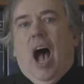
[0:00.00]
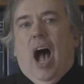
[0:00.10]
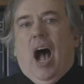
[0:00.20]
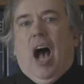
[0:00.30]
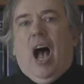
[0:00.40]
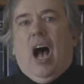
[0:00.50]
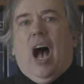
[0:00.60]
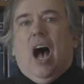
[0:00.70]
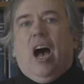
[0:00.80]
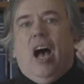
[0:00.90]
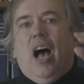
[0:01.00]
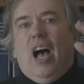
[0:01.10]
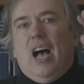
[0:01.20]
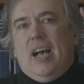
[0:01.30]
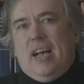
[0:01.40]
are, are
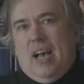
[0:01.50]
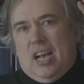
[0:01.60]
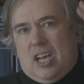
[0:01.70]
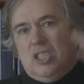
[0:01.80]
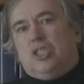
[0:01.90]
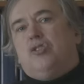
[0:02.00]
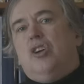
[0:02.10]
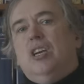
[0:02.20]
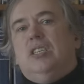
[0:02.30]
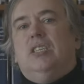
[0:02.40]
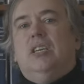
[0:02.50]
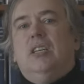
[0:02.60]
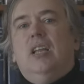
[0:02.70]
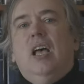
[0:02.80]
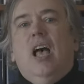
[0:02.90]
uh, a construction